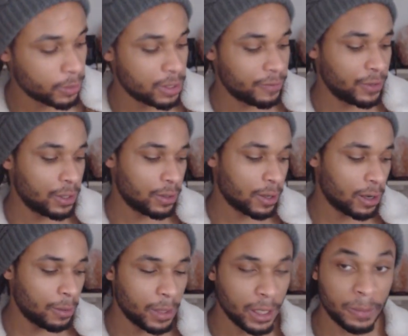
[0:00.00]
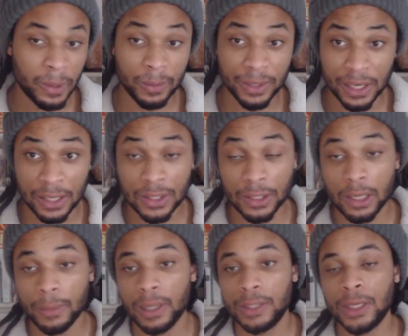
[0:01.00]
up with a video that I made probably yesterday
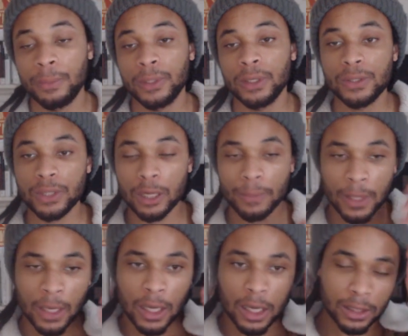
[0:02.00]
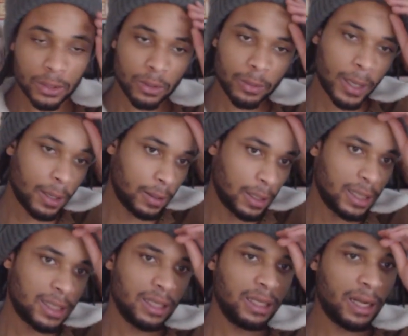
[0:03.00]
by the time it goes out, and talk about
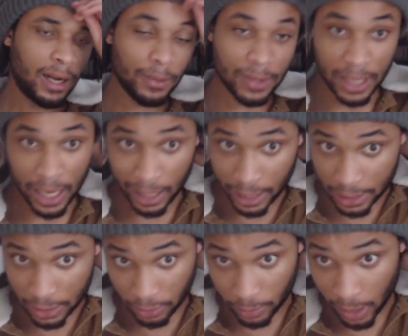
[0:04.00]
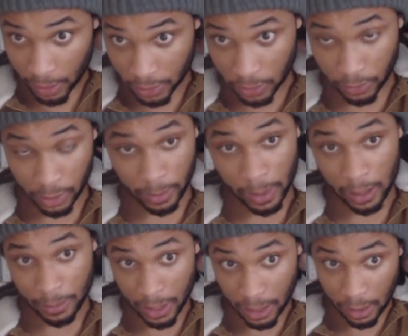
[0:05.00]
something that I was getting into when I was talking
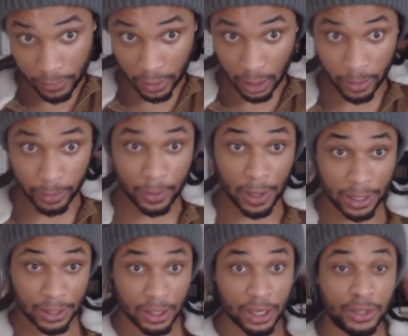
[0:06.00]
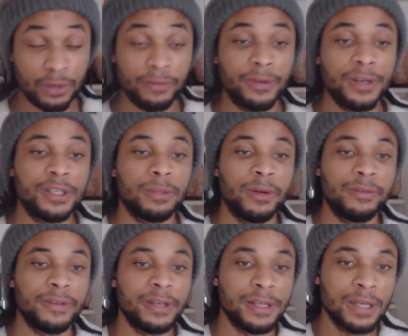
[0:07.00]
about me overcoming procrastination and facing my
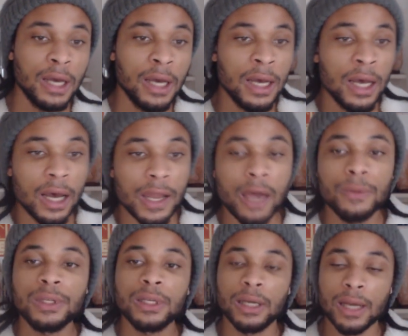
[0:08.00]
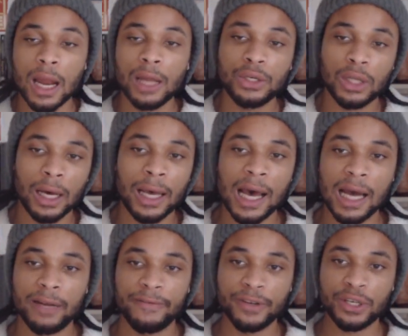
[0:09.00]
fears. And that was the analogy that I had
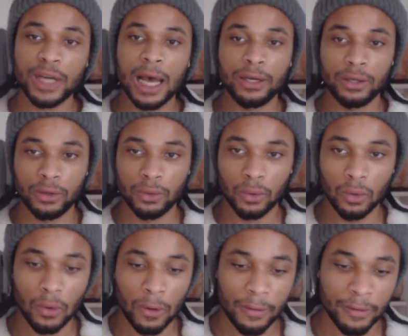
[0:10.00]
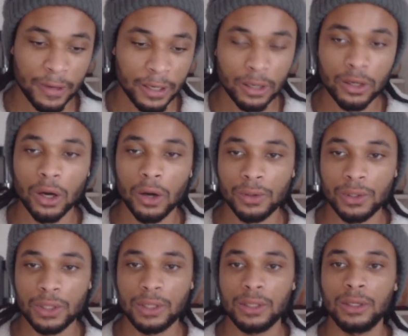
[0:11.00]
of the shadow or the
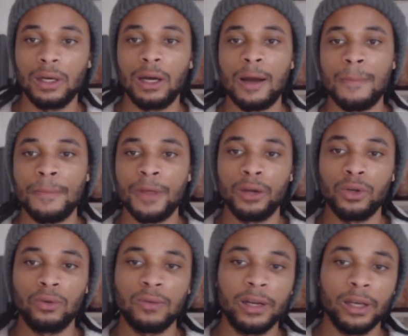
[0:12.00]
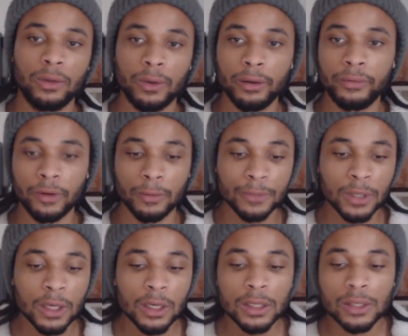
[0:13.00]
ghost that you're running away from.
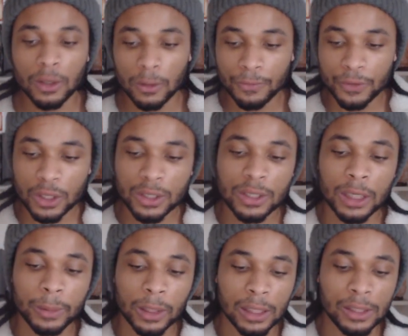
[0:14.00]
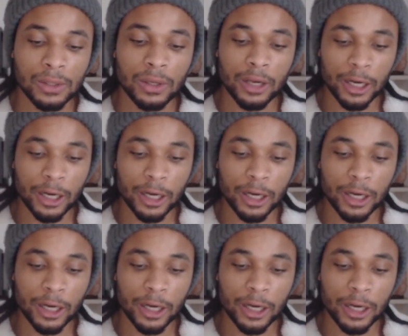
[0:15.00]
So just to summarize,